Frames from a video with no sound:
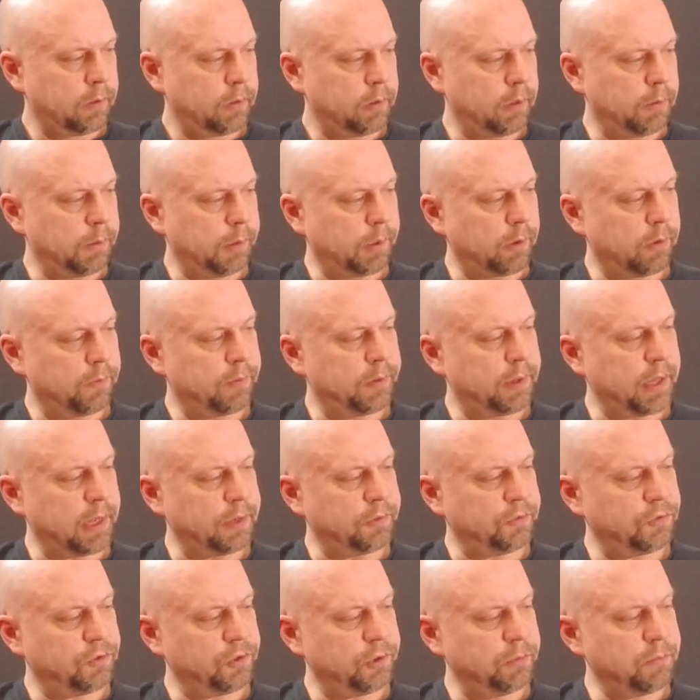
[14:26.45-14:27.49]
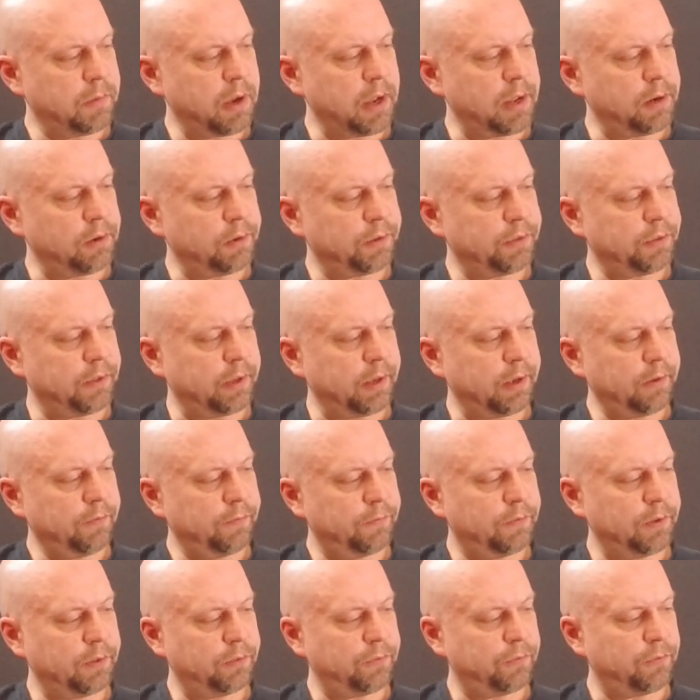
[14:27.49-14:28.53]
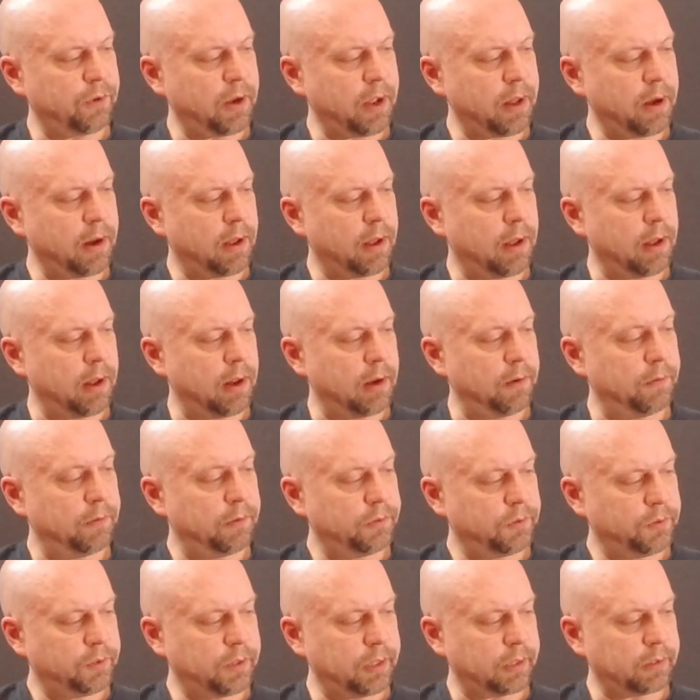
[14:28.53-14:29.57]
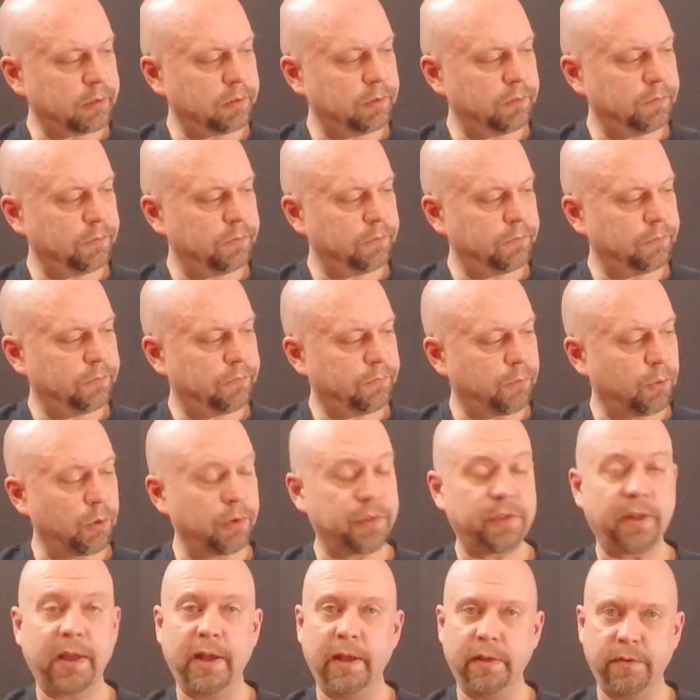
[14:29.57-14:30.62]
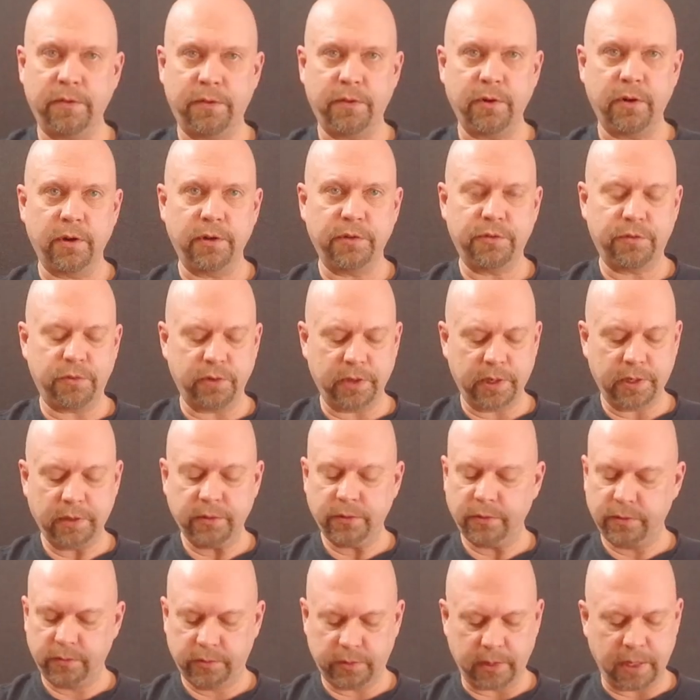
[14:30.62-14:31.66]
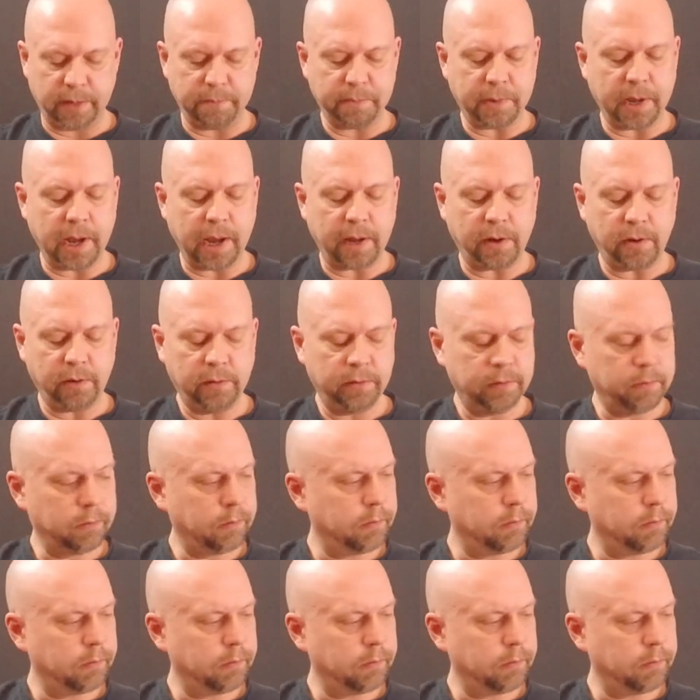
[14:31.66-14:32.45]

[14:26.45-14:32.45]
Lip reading: Then we go for that G minor thing, 5th fret on 6th, 4th, and 3rd strings, same pattern.